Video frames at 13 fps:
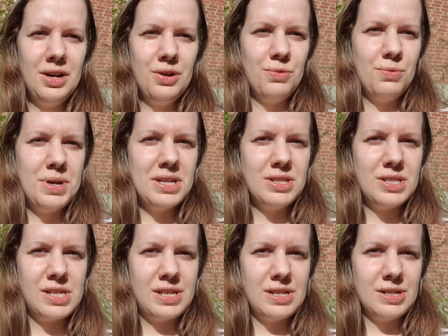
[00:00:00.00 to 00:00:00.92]
we
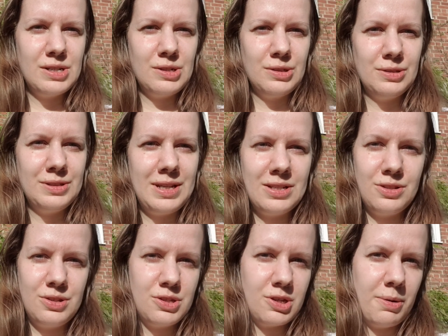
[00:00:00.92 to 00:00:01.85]
still need
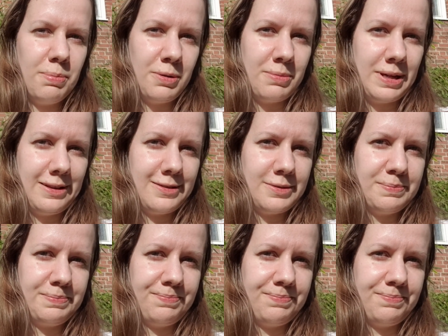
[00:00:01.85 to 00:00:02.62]
to supplement